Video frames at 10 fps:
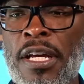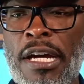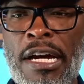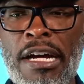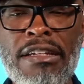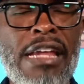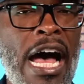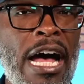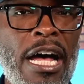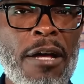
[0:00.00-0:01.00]

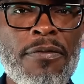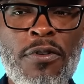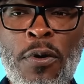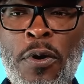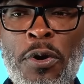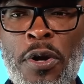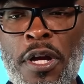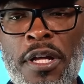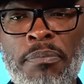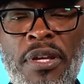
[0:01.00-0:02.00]
knives or
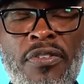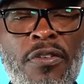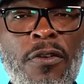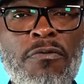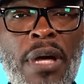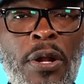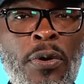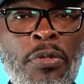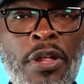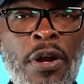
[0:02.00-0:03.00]
pieces of
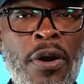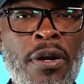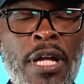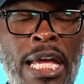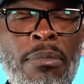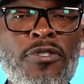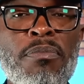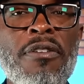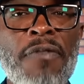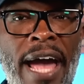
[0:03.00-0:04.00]
metal that are able to
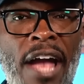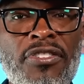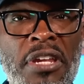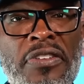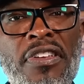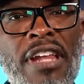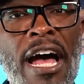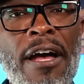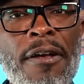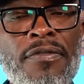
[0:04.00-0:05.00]
be fashioned into
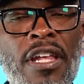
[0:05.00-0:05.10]
knives.